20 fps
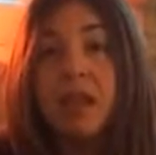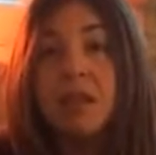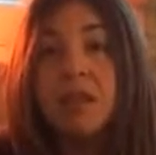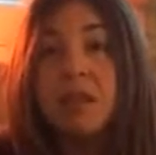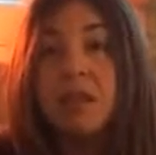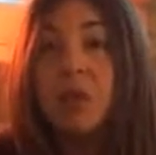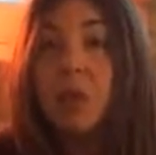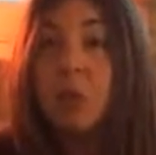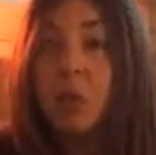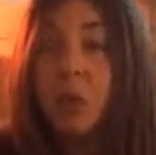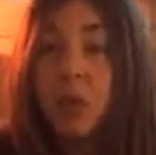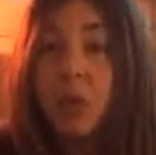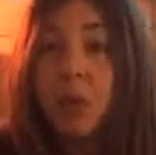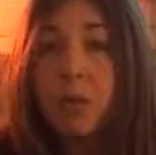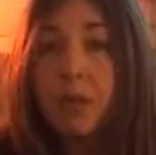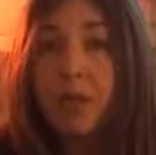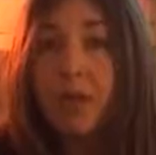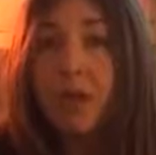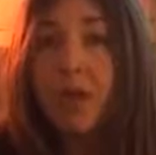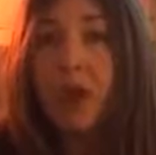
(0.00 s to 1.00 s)
So to work
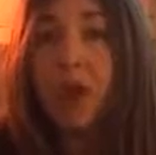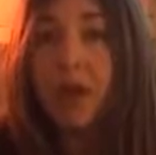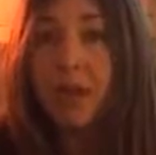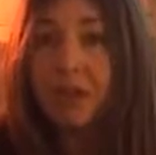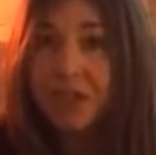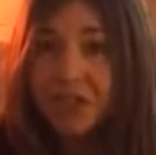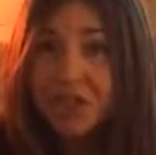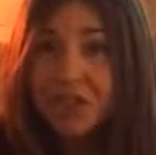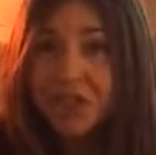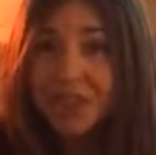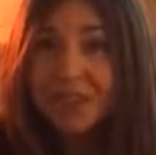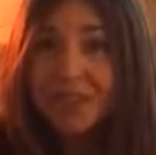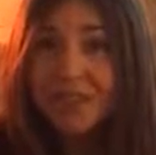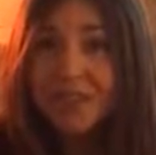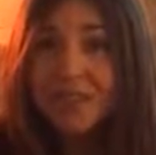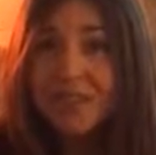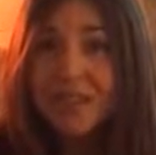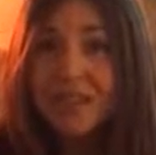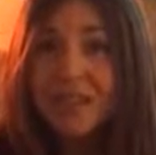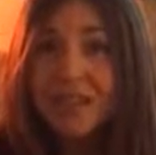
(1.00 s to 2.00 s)
with the
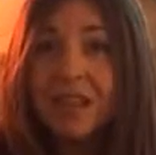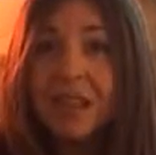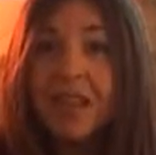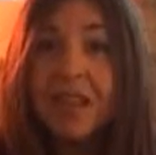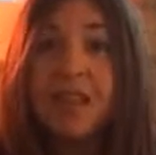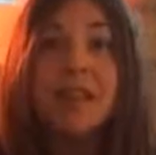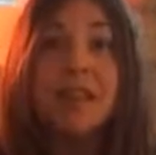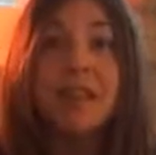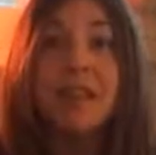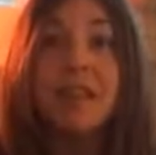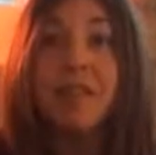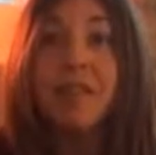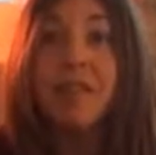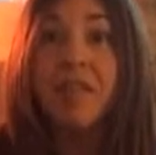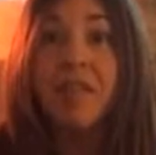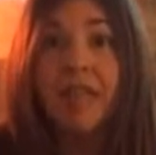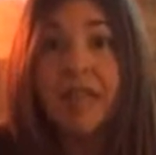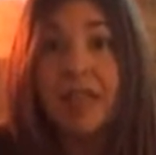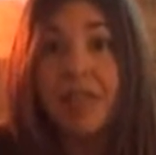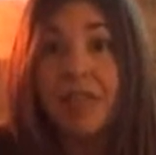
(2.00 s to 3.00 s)
cognitions, instead of
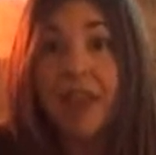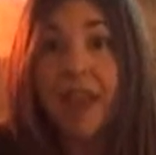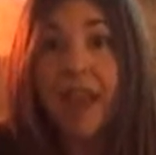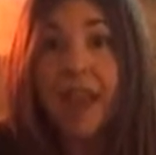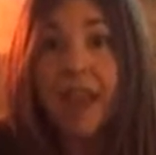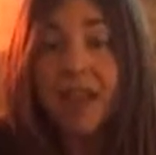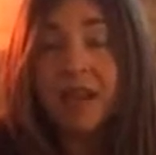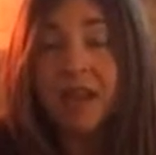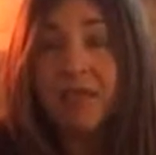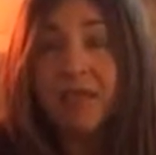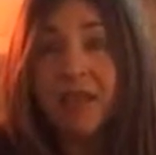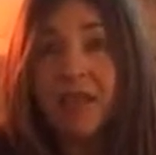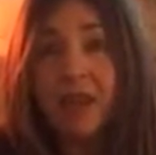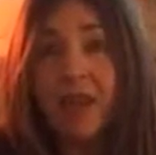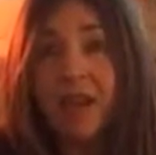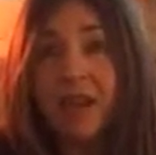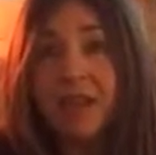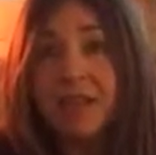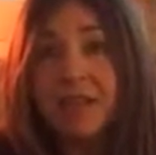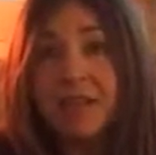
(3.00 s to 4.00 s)
thinking the negative
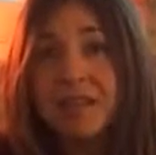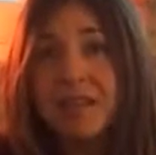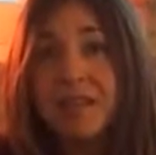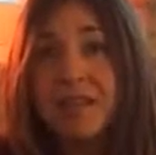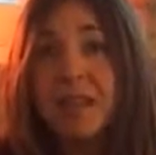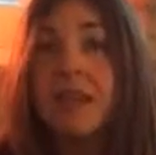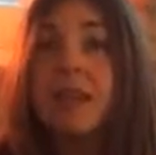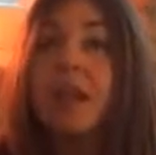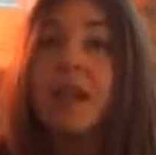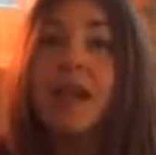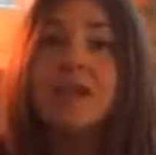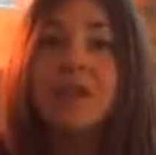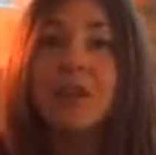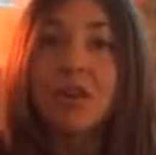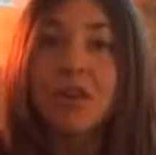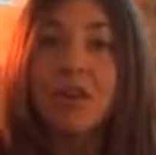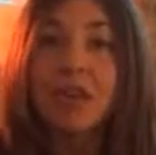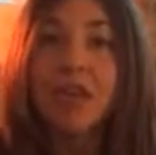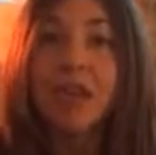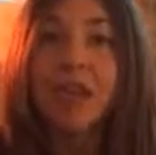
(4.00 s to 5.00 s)
thoughts, I
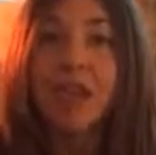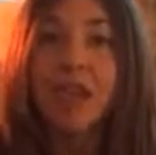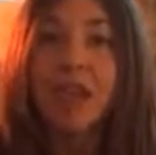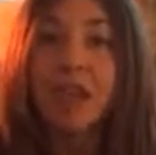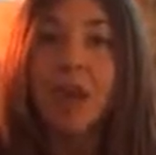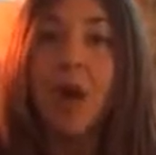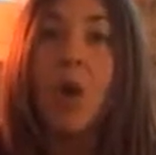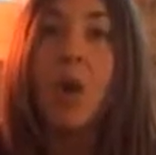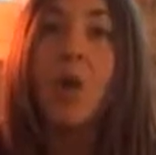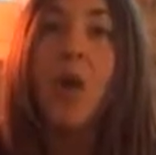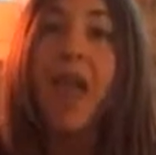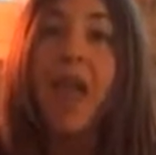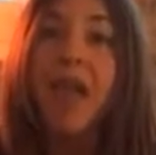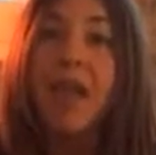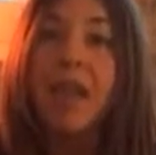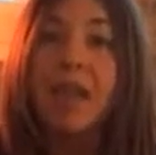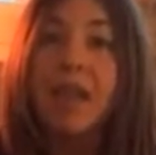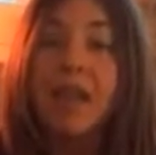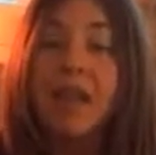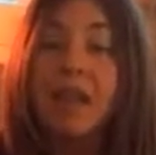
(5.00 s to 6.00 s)
started thinking,
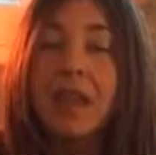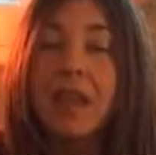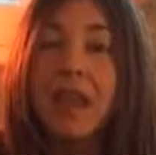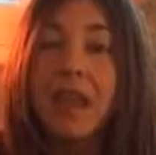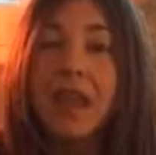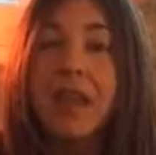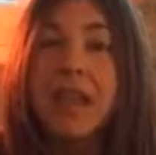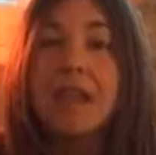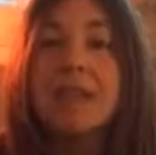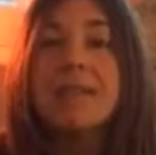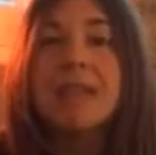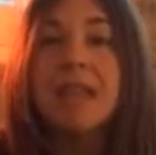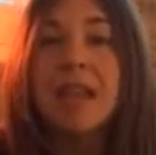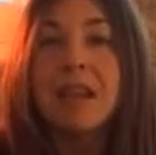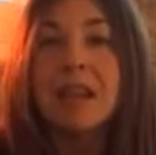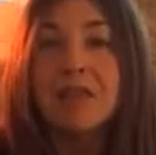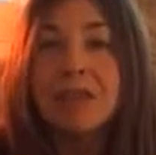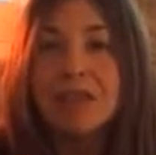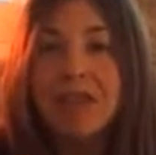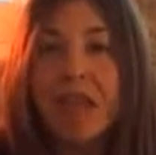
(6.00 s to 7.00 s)
okay,
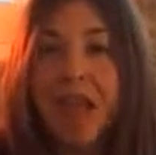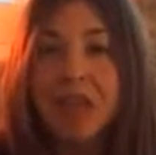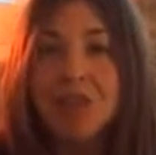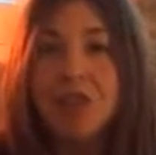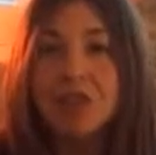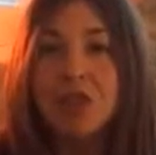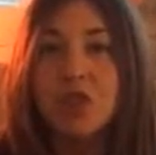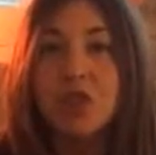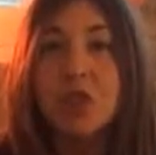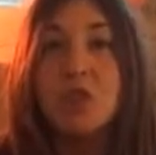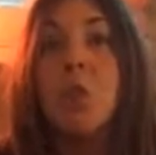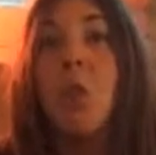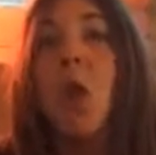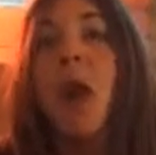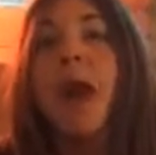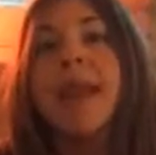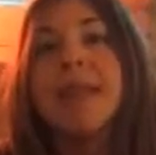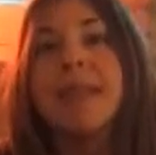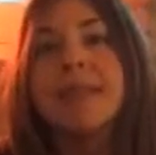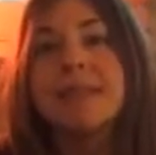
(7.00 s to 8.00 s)
instead of attaching to
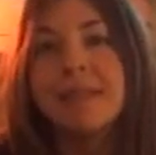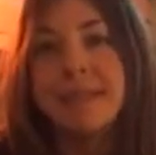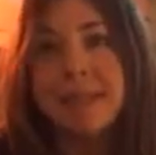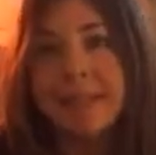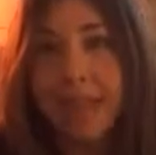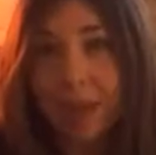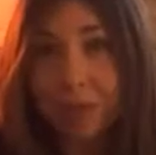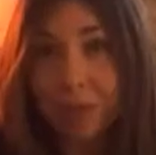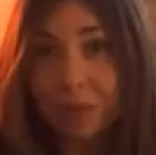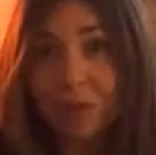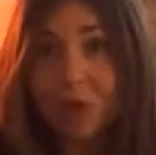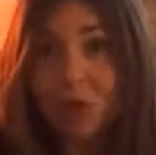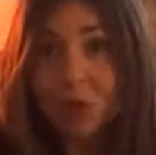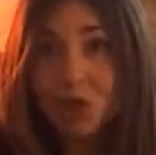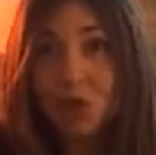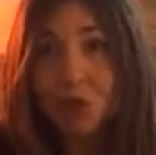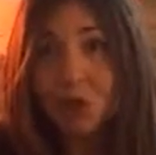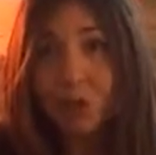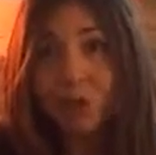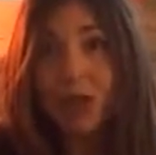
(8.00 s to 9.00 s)
why has this happened
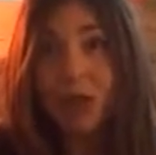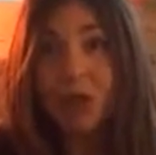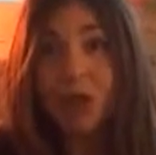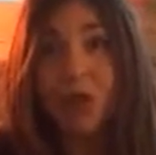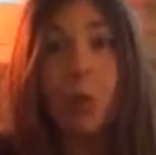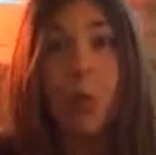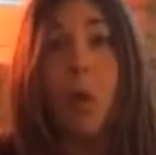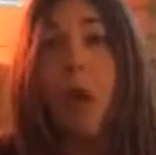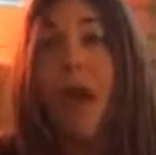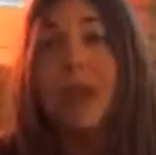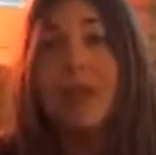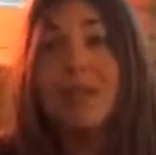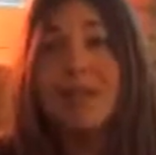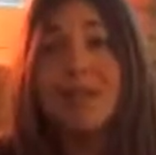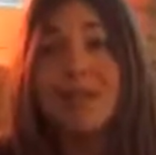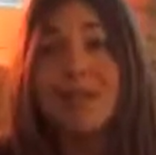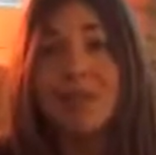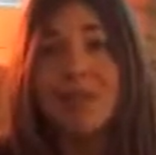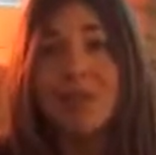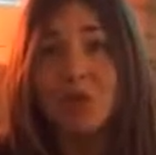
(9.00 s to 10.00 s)
to me, or why is
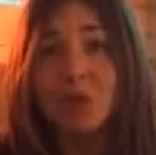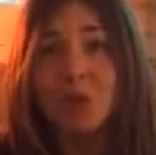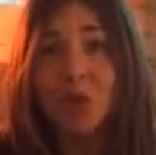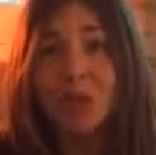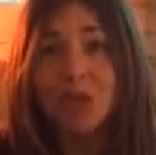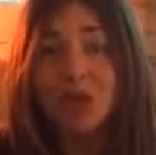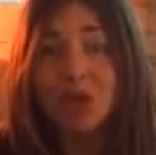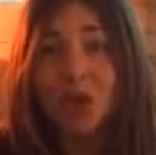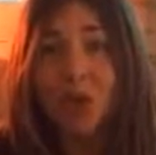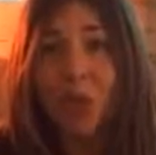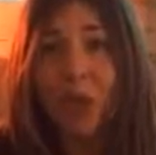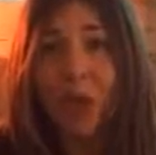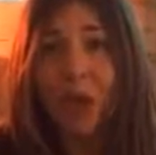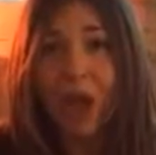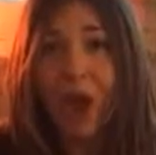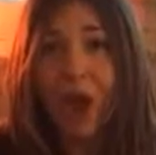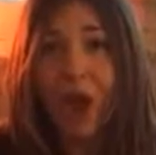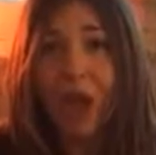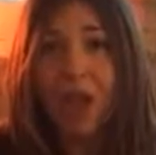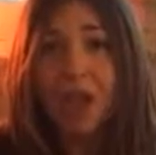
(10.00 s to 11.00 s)
this situation
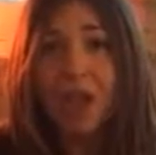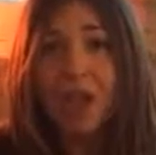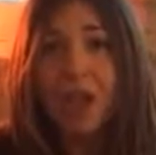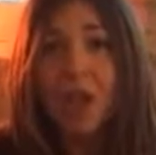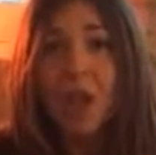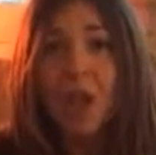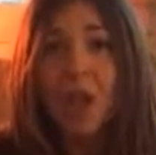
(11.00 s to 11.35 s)
going on,